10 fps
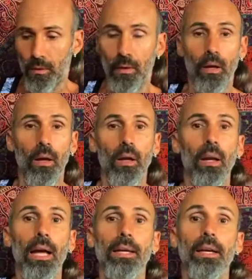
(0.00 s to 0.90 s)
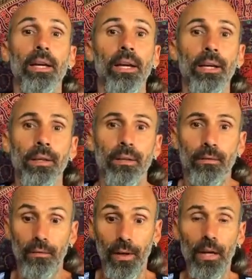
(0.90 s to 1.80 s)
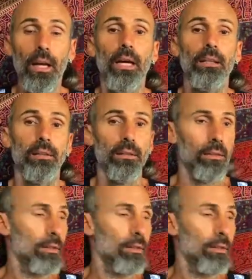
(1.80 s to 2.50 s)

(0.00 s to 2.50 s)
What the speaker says: like hair, very light.